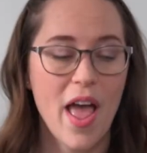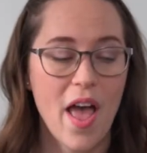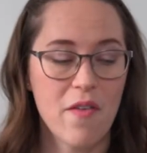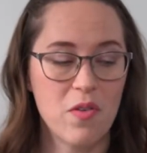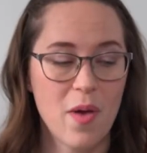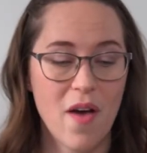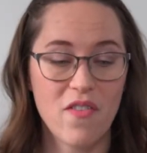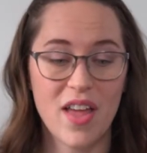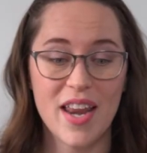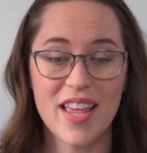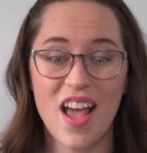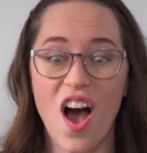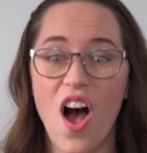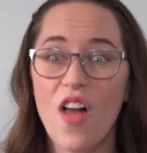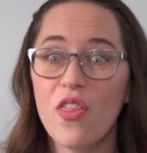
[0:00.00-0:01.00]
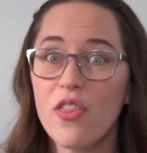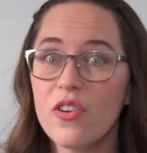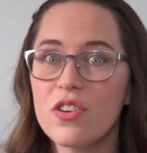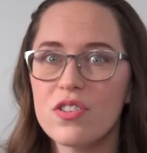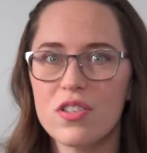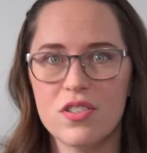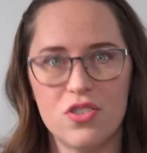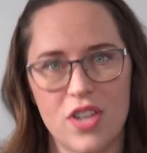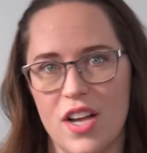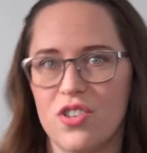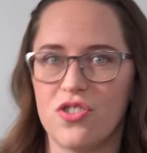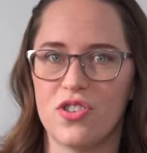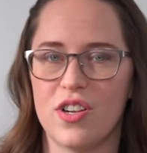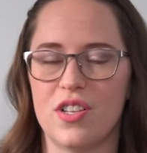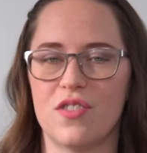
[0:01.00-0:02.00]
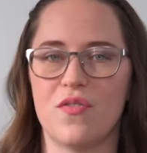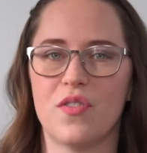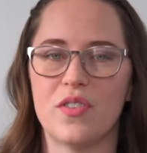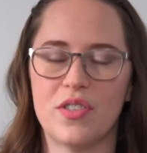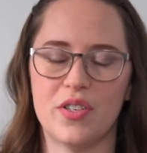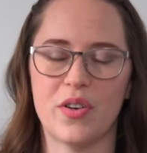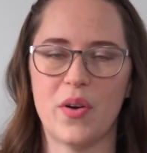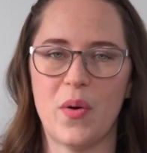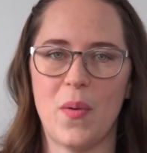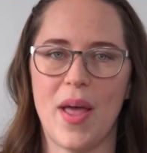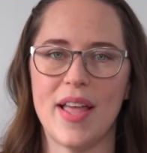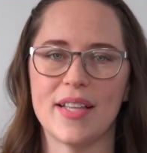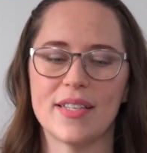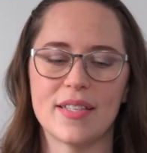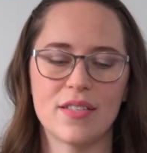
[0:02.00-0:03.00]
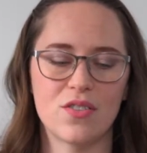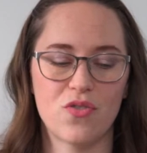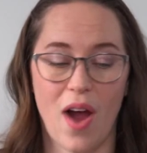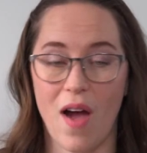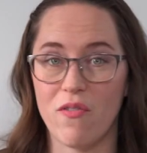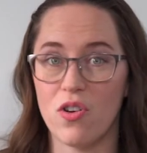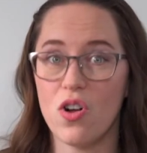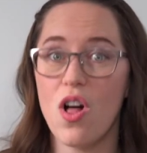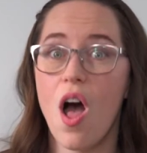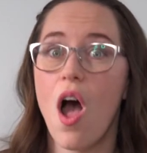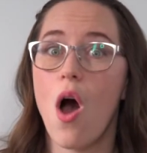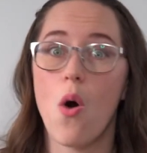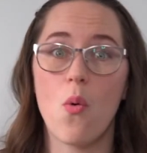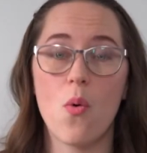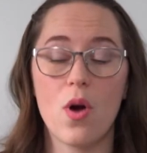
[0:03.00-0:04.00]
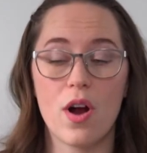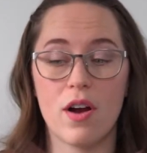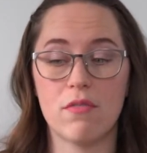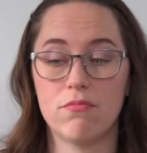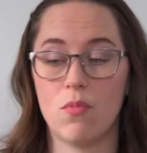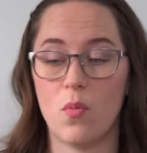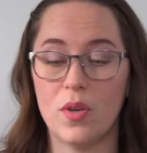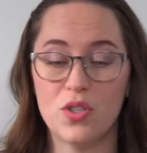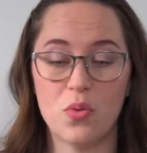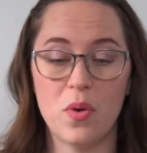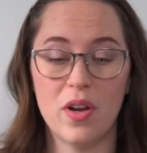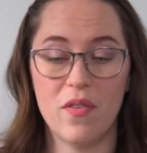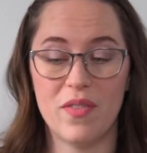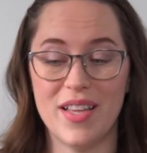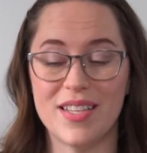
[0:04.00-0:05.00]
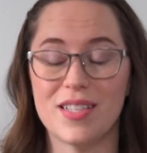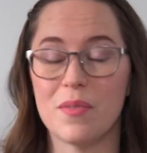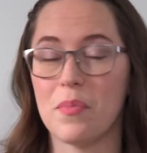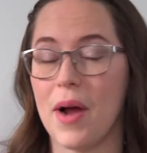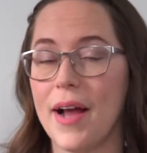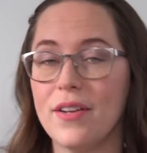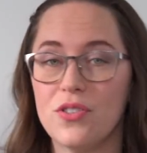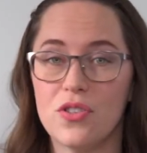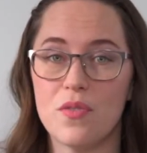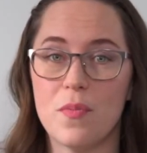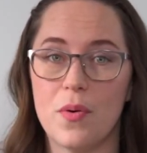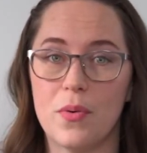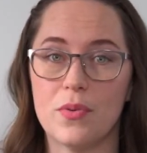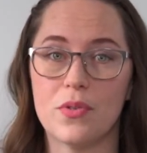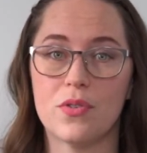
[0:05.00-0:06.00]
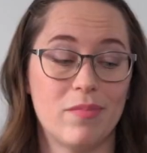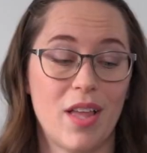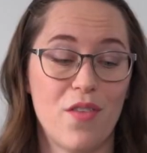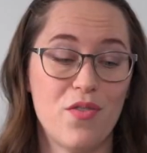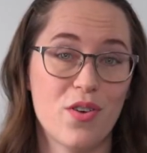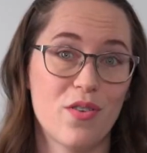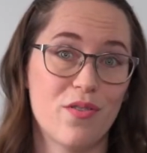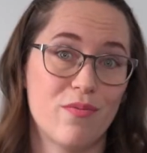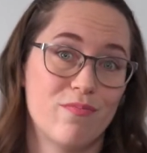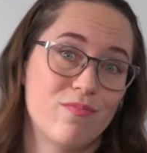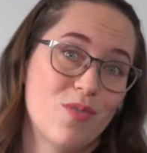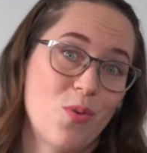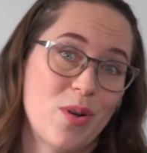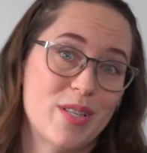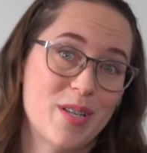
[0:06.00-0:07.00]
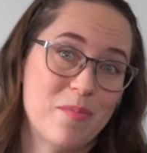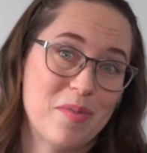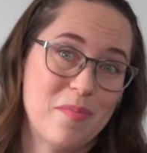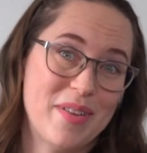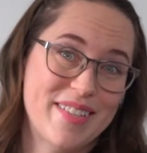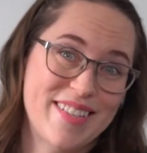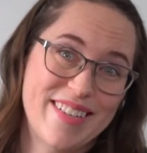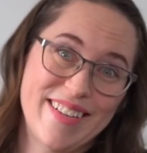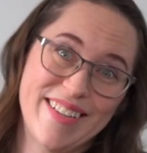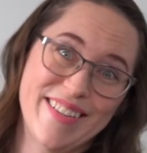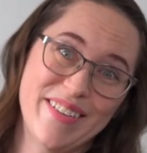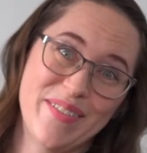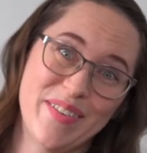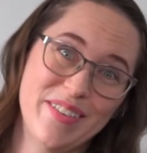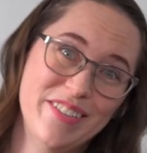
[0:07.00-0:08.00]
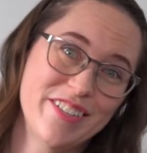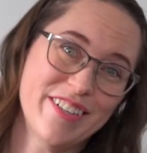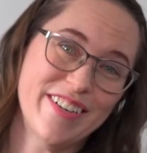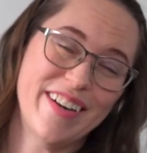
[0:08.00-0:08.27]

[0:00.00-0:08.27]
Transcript: if you have any other suggestions for zero waste travel, or which one of these surprised you the most if you're going to implement it in the future.